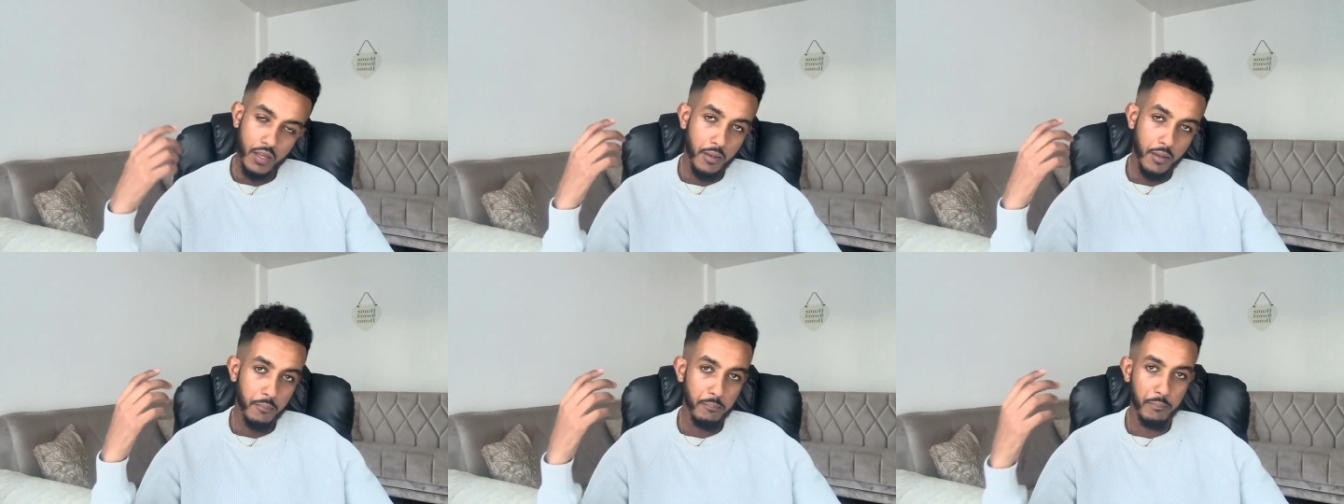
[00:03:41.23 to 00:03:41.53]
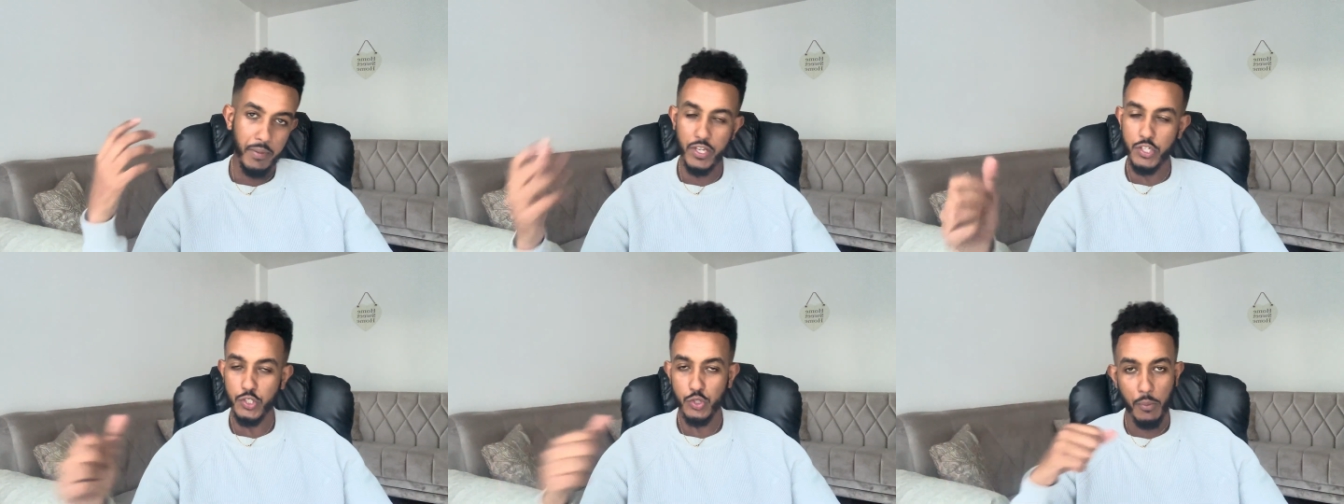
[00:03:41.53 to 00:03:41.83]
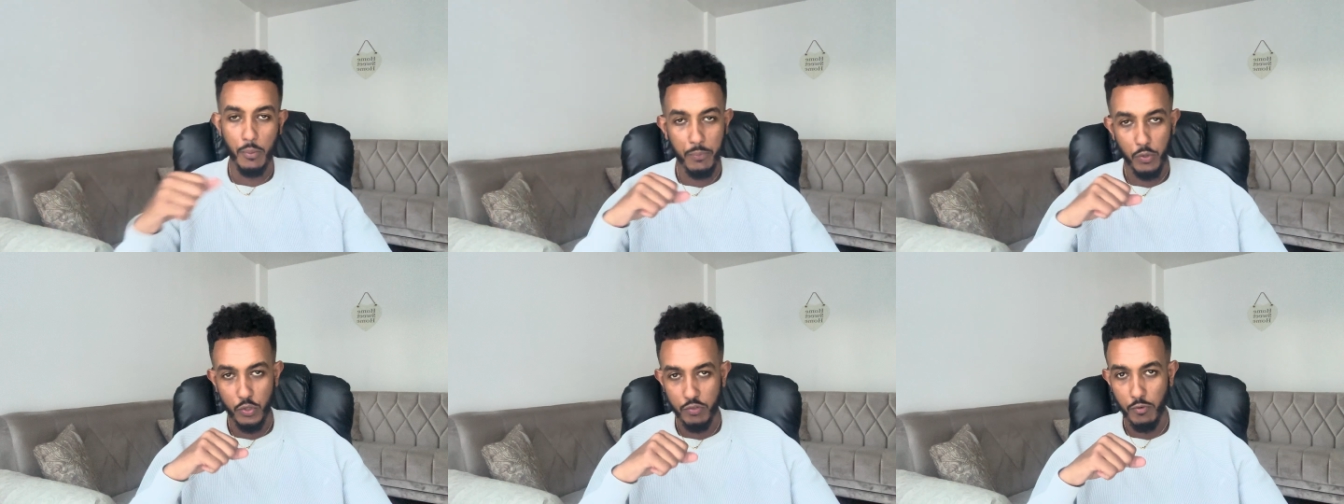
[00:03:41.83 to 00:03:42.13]
make sure I'm
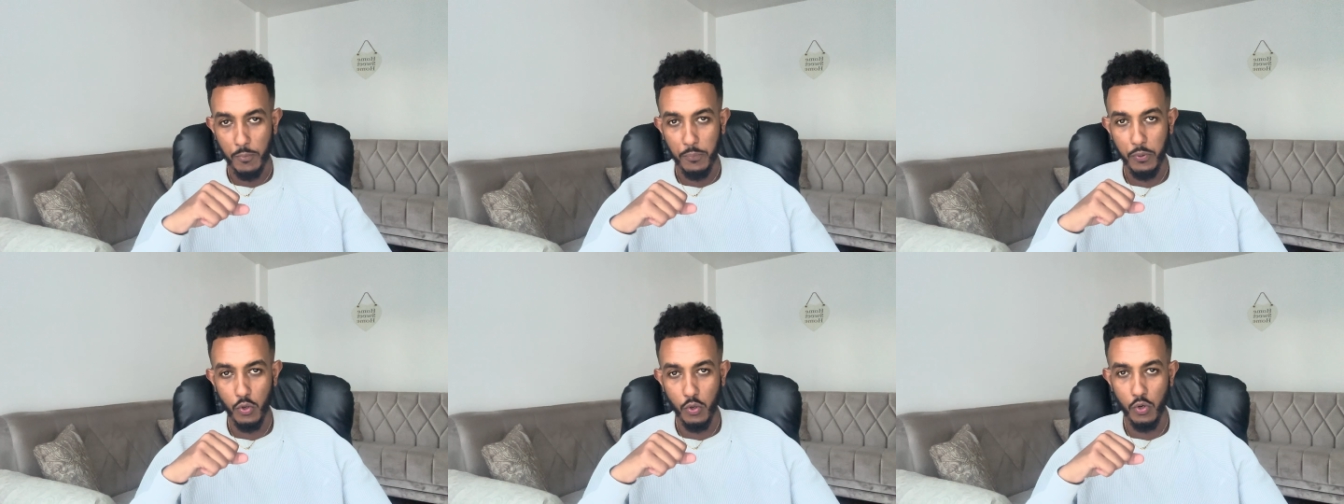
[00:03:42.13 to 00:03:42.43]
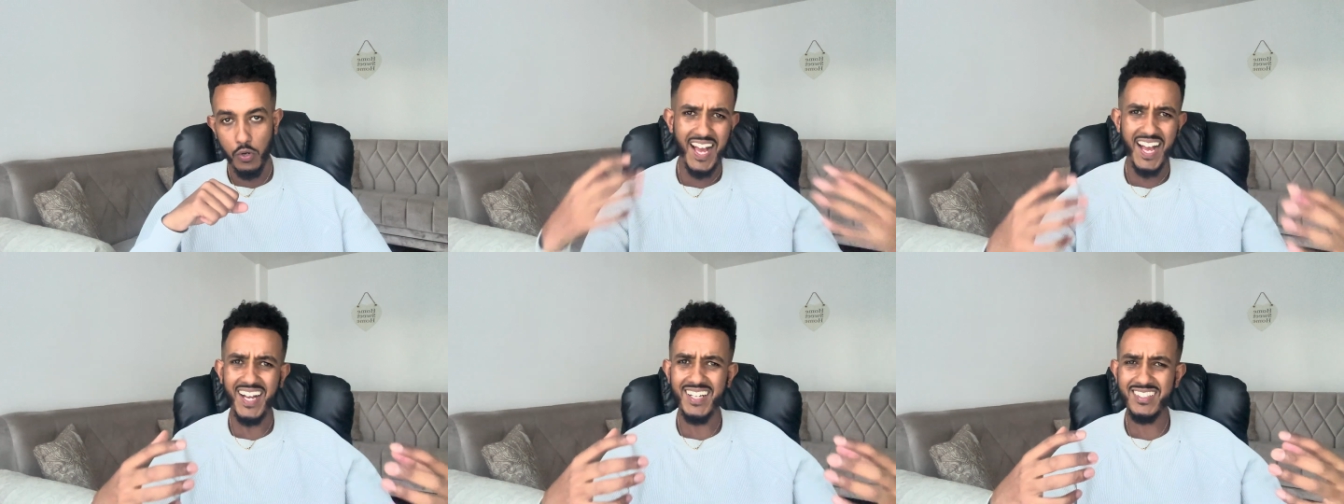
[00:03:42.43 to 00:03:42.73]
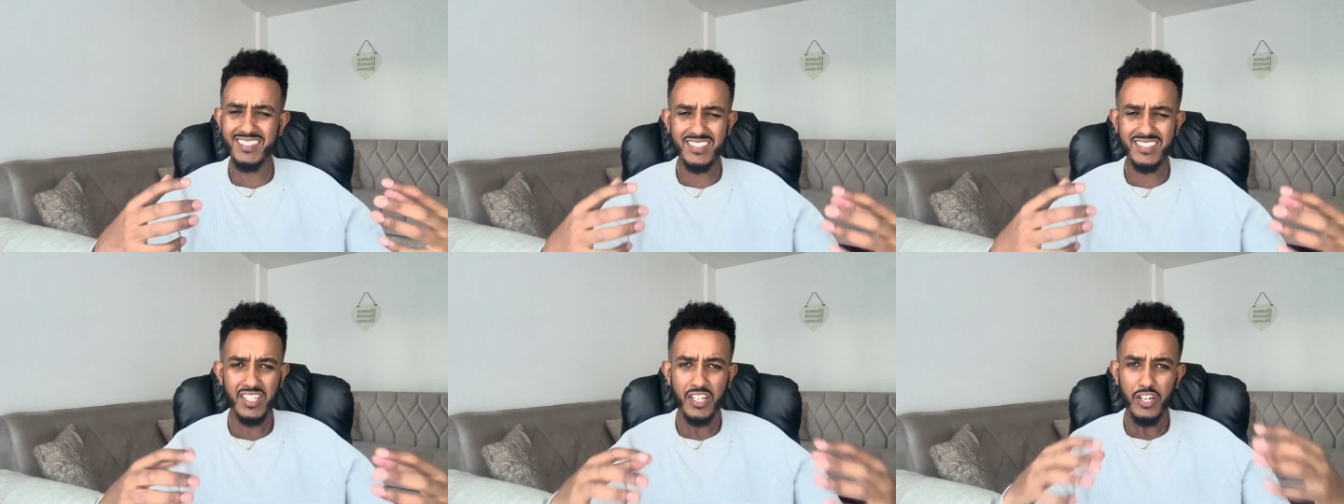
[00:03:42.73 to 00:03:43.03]
building rapport
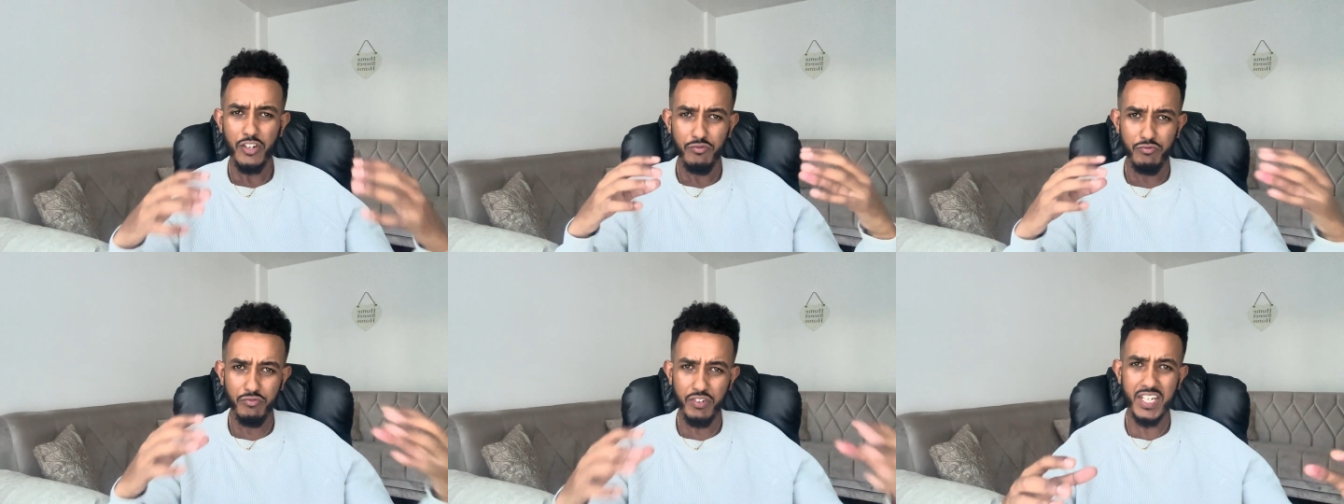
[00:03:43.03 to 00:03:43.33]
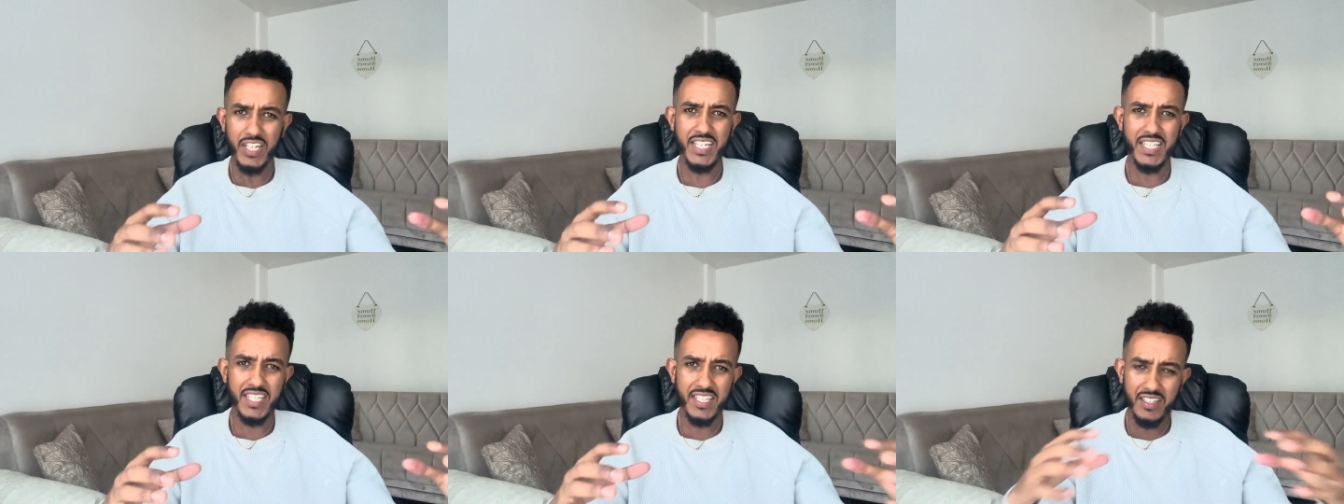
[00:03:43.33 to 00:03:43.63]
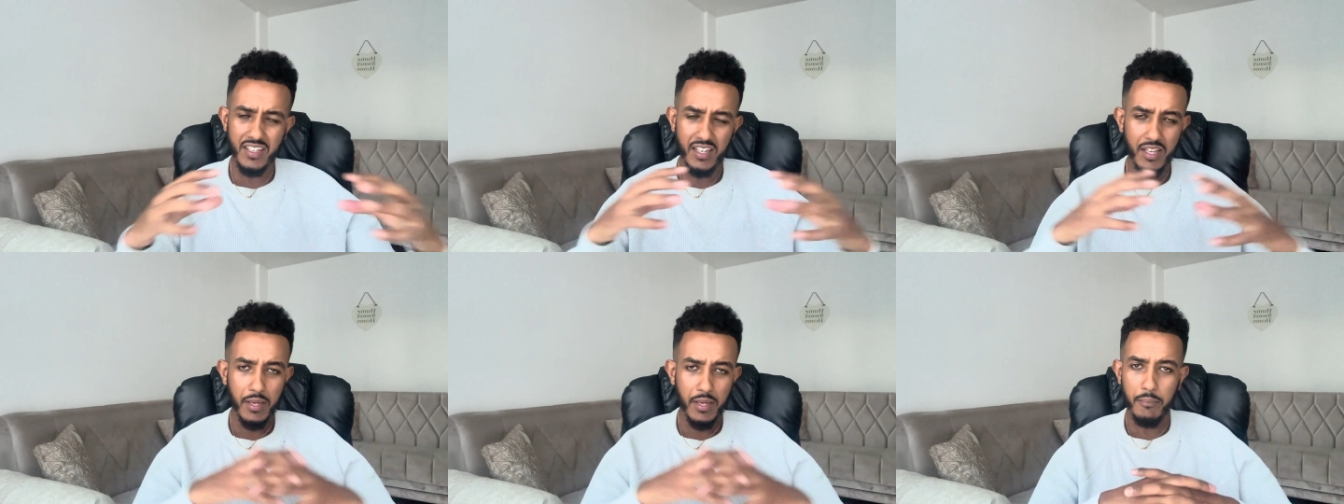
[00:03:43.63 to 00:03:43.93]
and
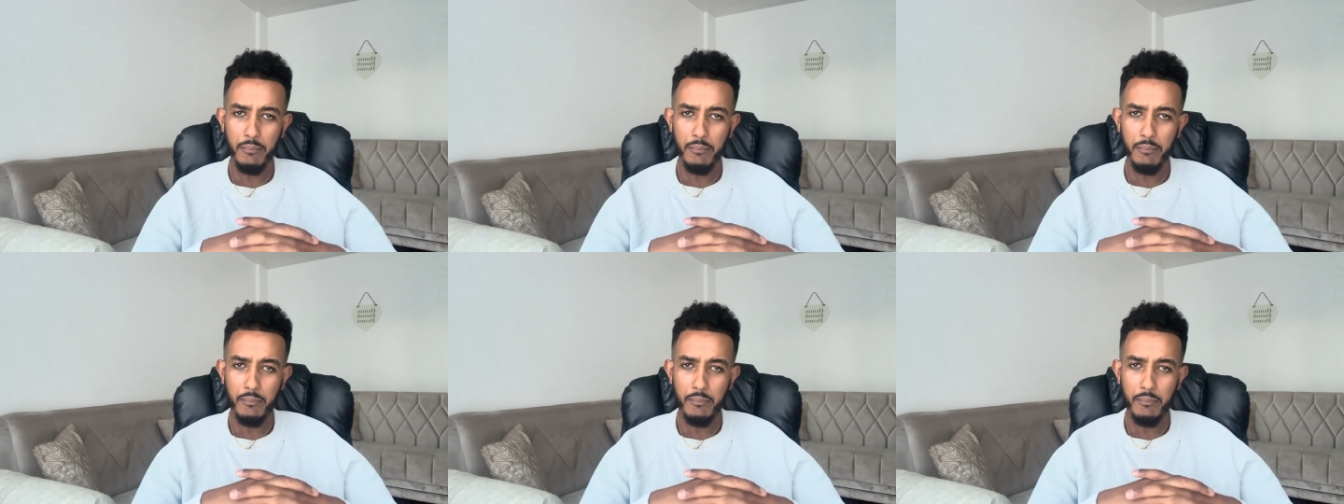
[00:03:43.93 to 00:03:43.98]
really